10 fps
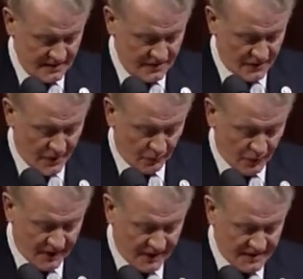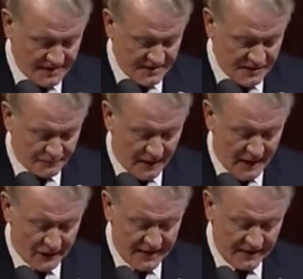Their work is
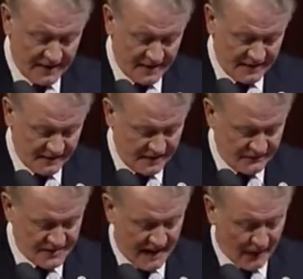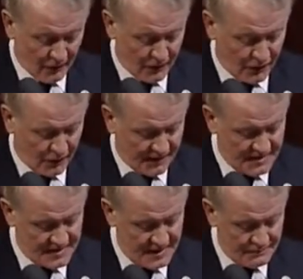inspiring, and it gives our
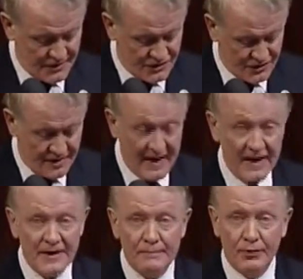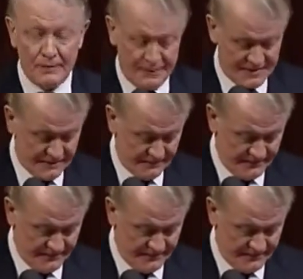caucus a mission and a purpose.